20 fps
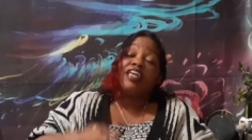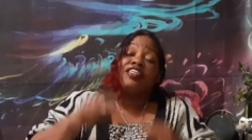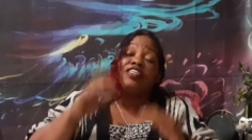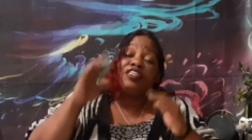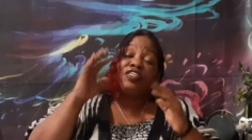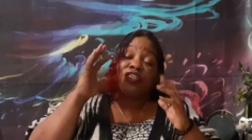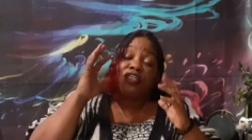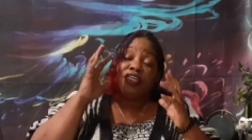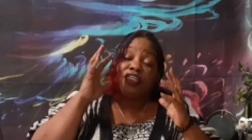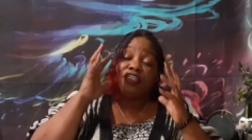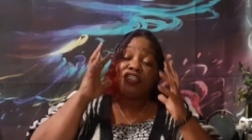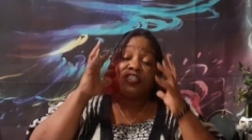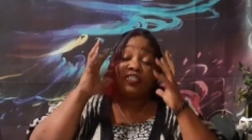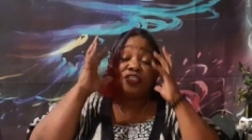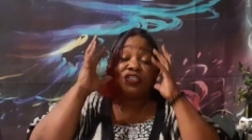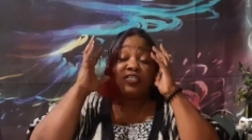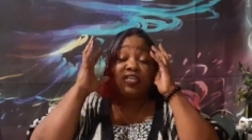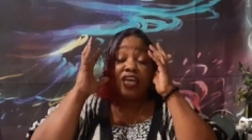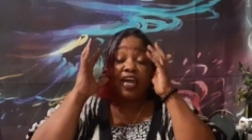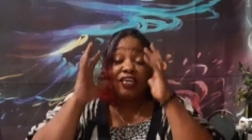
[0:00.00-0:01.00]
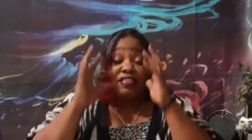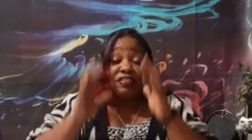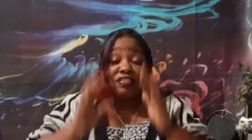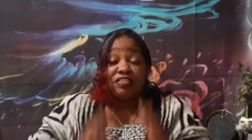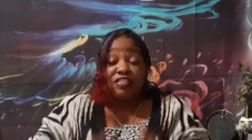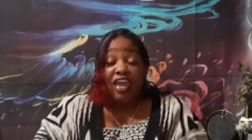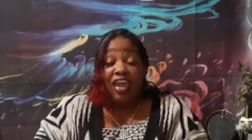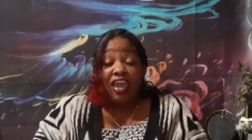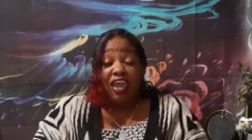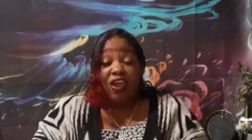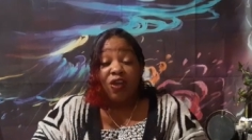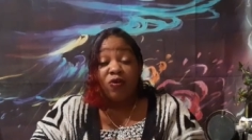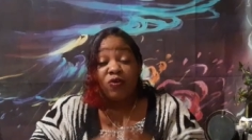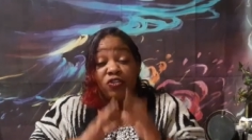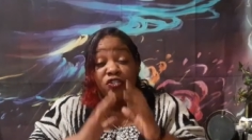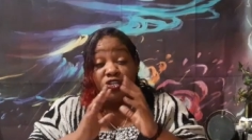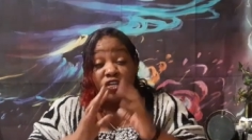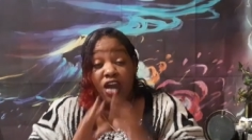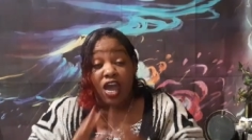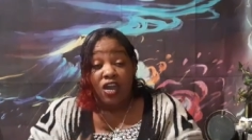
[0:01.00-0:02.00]
in should I stay or
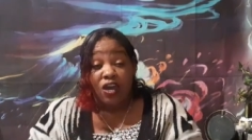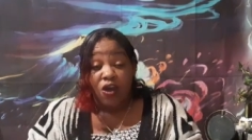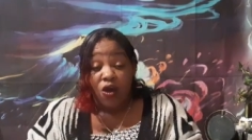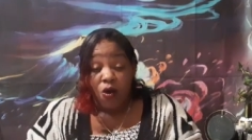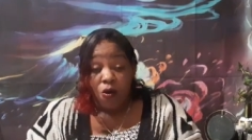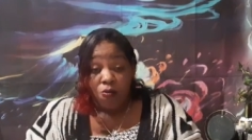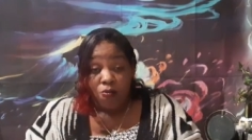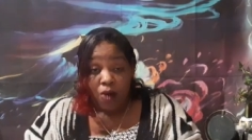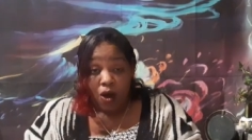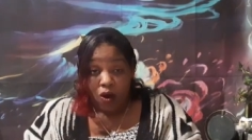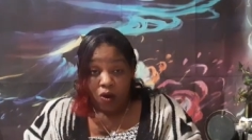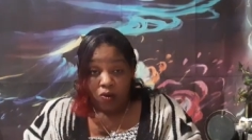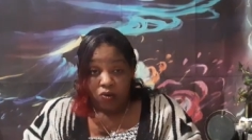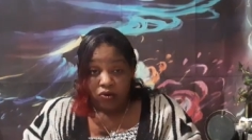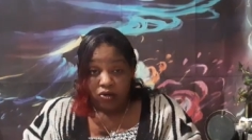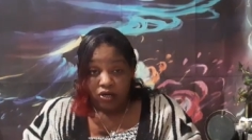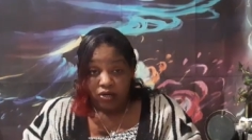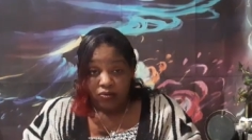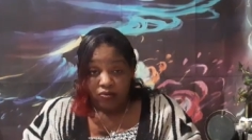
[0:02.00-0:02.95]
should I go mode?